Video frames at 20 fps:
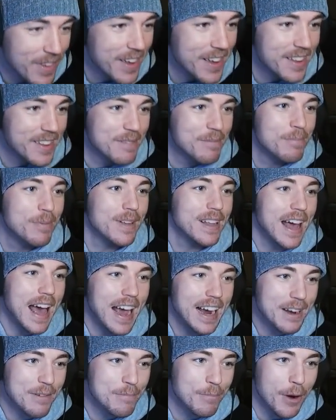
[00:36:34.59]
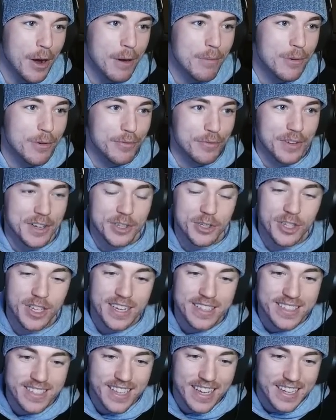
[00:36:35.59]
Black Bobblefish
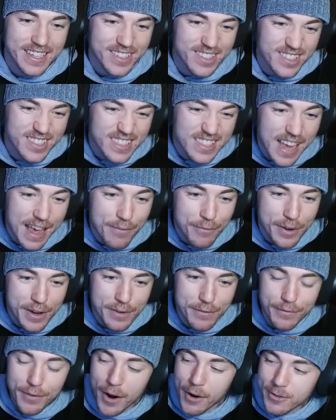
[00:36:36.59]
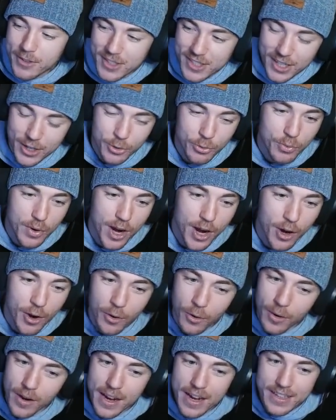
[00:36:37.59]
gets like 7 votes in a
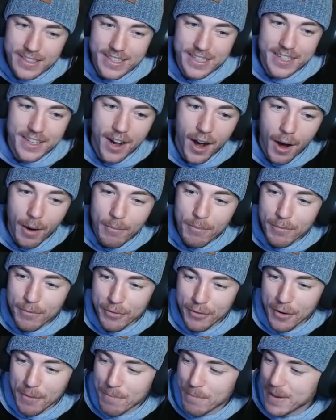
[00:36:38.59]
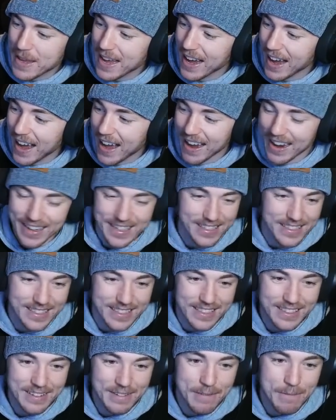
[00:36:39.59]
row to come from
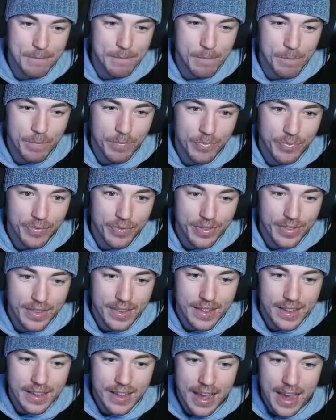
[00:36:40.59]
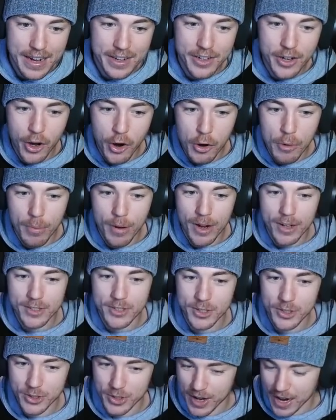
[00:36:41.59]
behind. And Cobalt
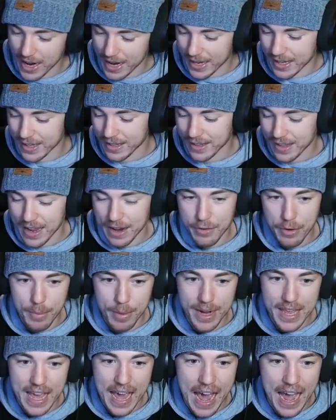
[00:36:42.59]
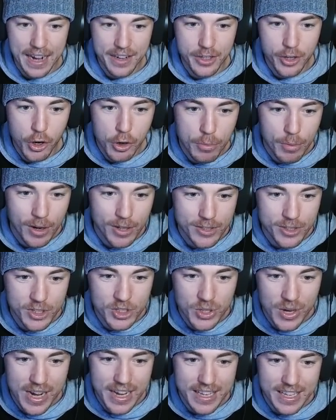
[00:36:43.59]
Strike, everybody at Cobalt
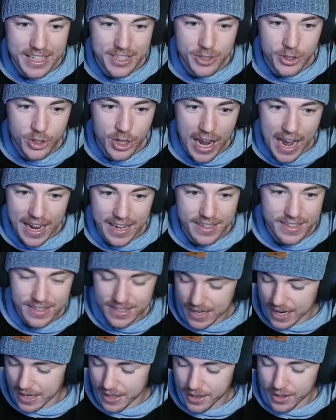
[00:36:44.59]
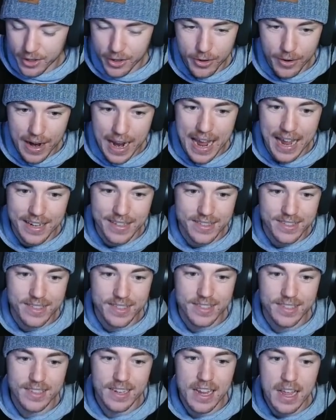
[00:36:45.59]
Strike in chat and say
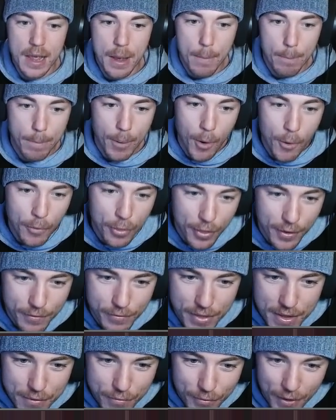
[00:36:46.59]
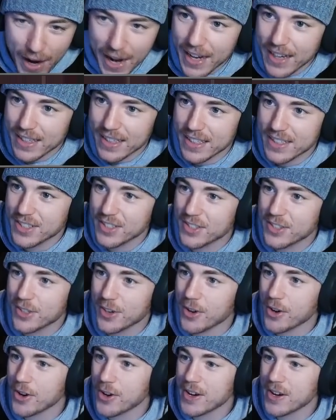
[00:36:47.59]
congrats. Both of the finalists are